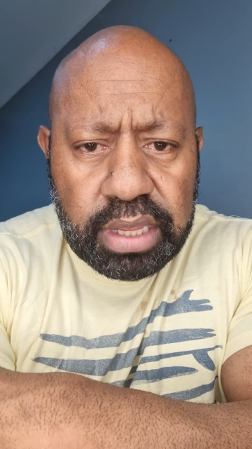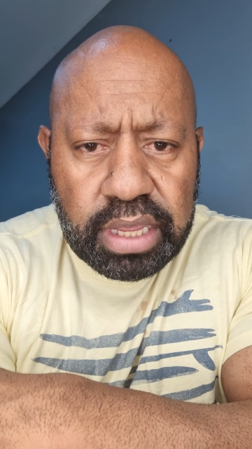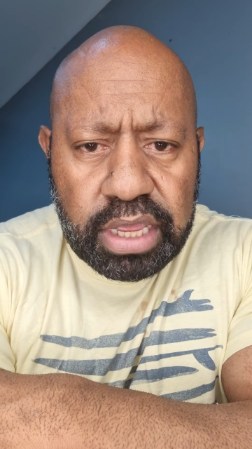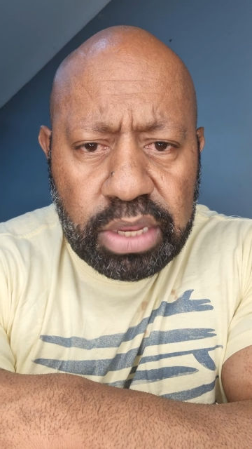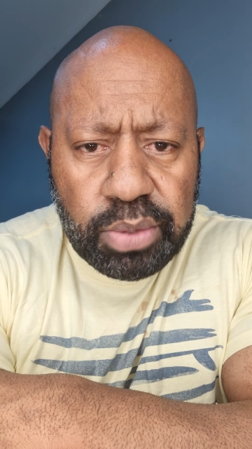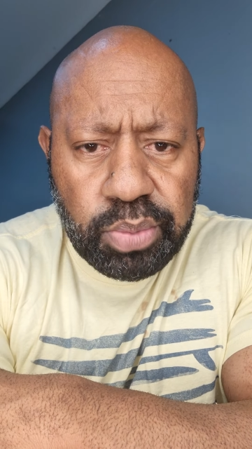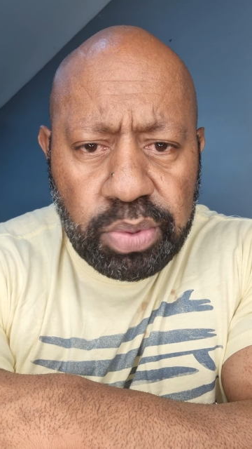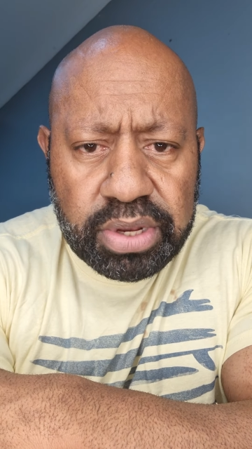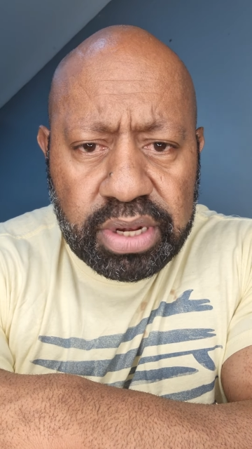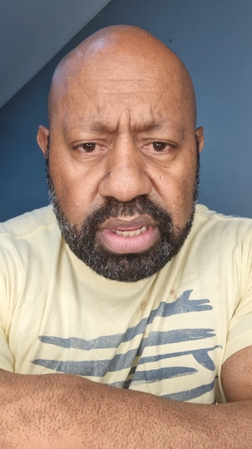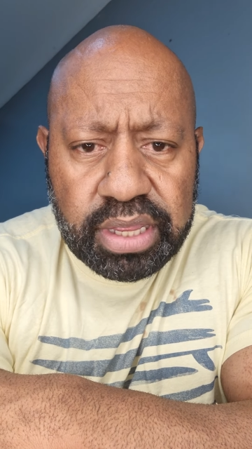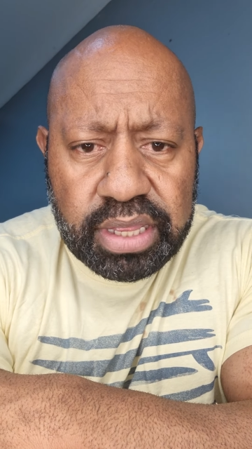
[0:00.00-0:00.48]

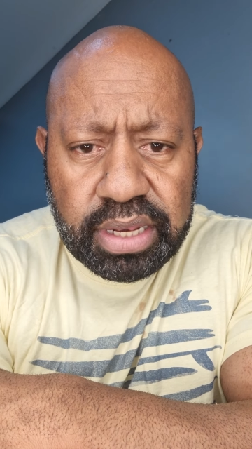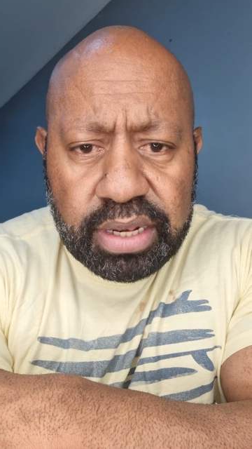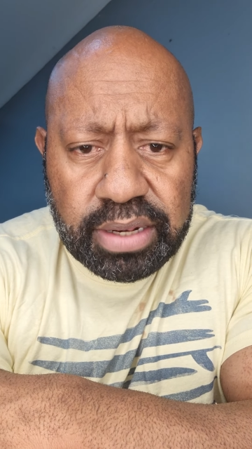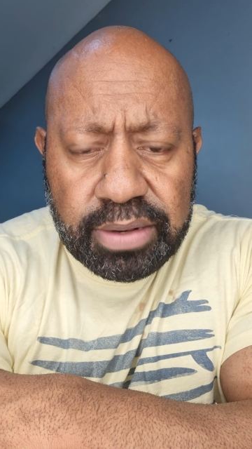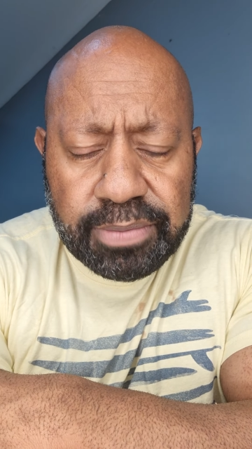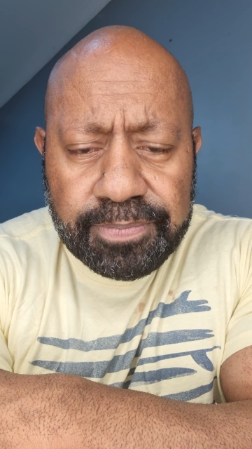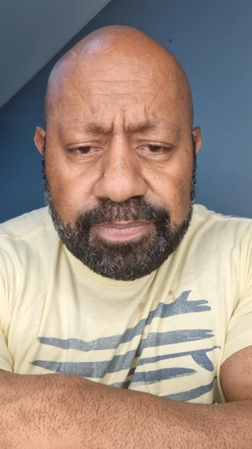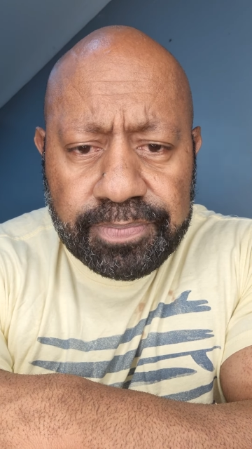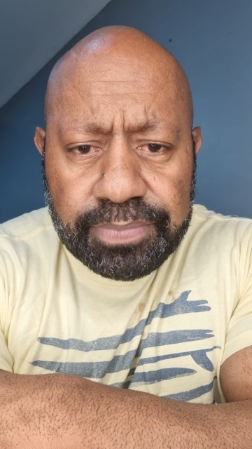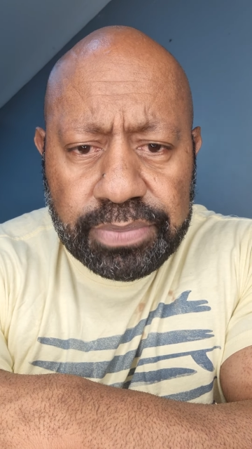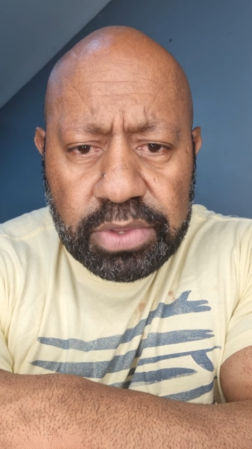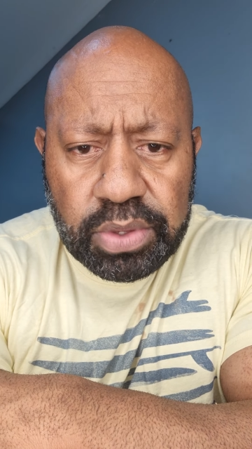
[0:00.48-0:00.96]
Edwin
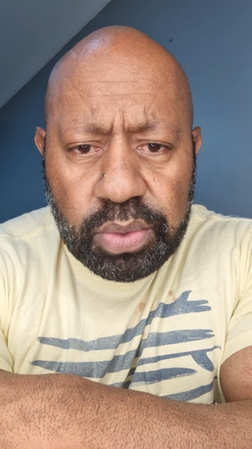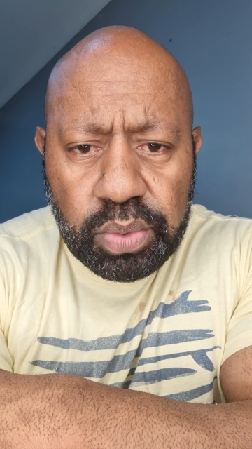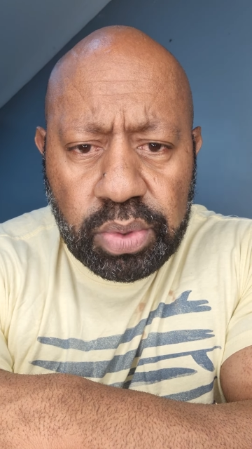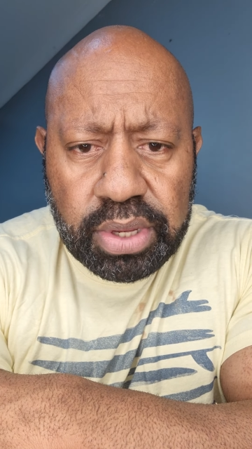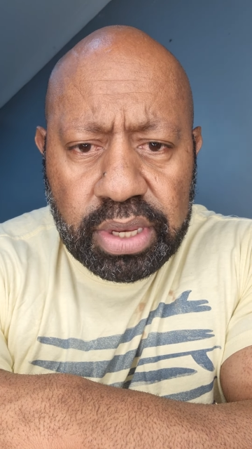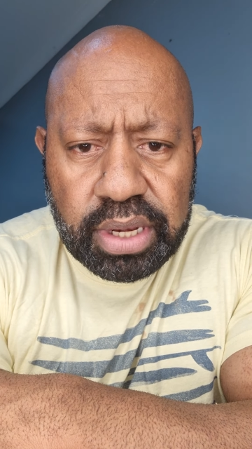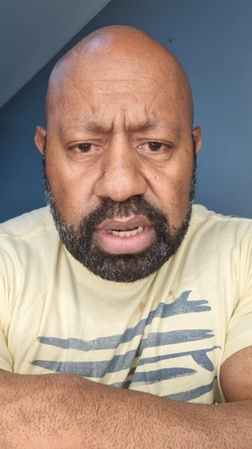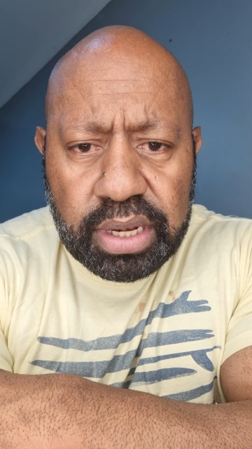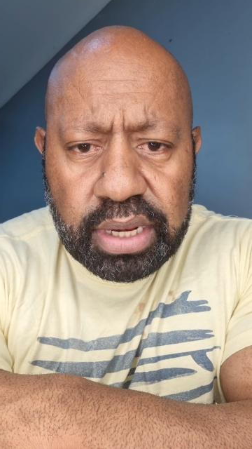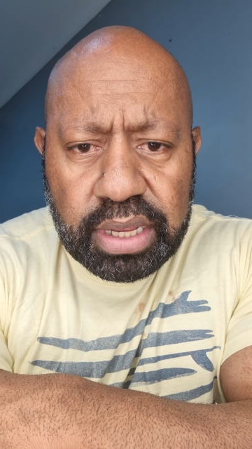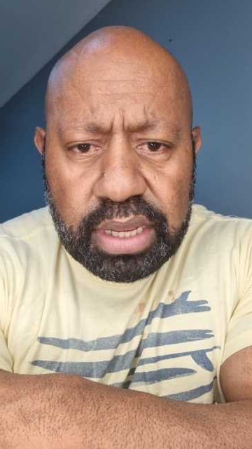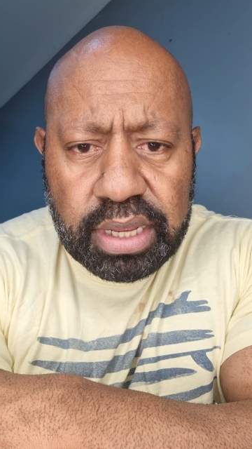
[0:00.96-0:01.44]
in
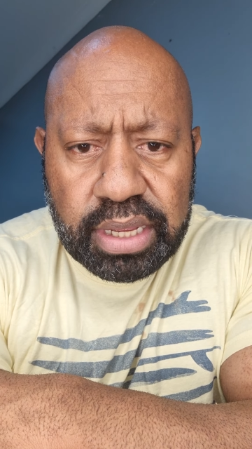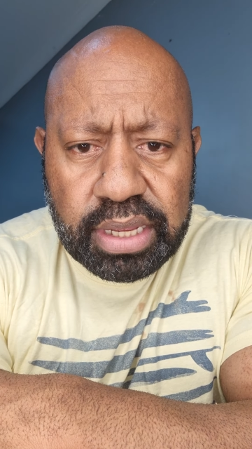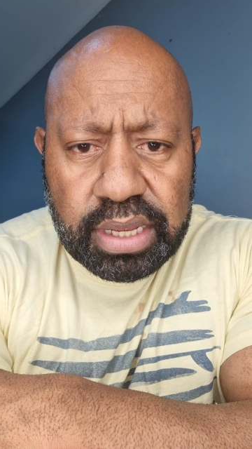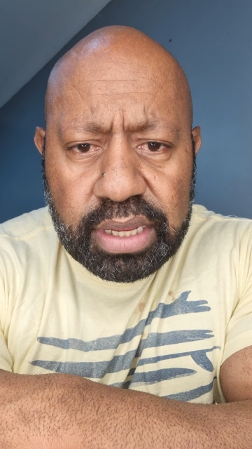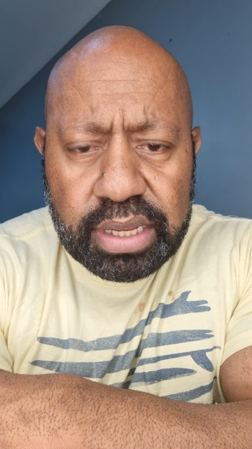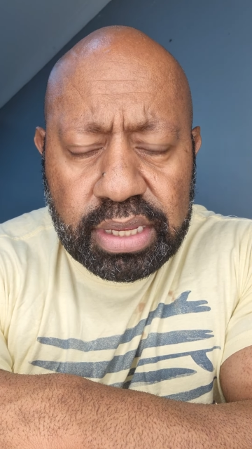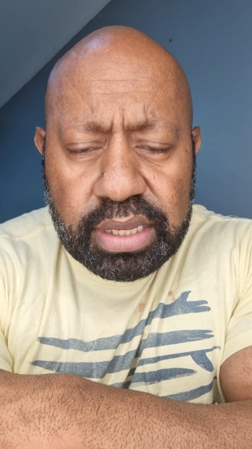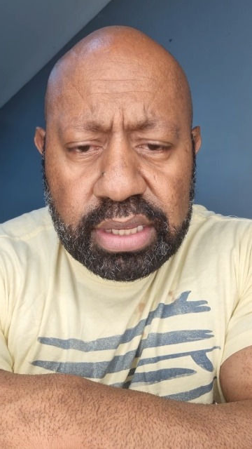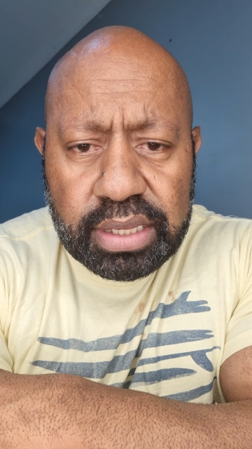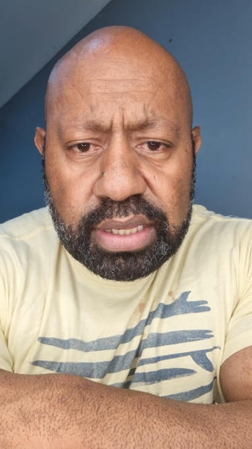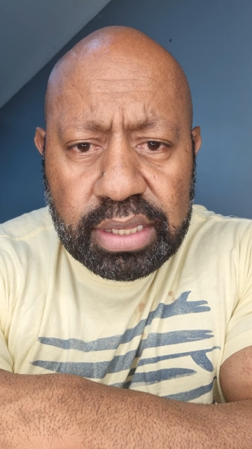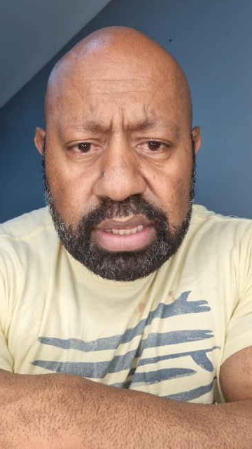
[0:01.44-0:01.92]
when
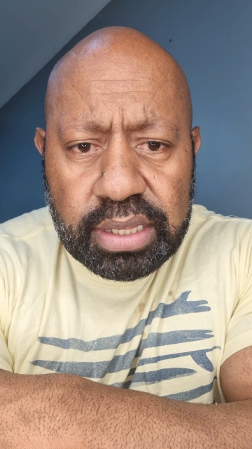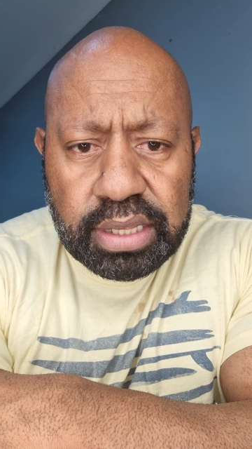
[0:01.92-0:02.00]
uh,